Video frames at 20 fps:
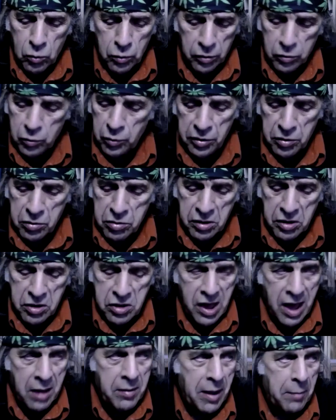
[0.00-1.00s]
we're using the
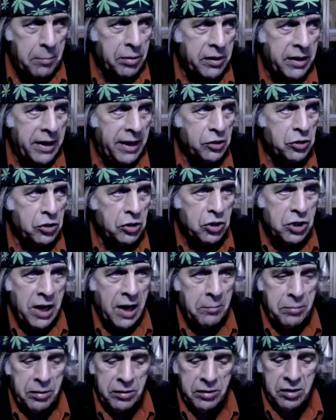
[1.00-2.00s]
same application
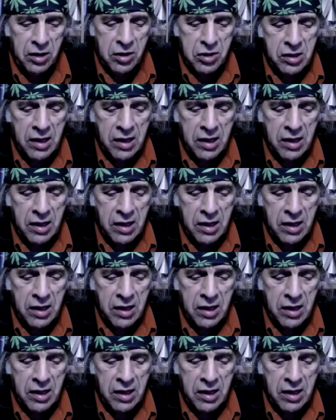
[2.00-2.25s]
John Baptiste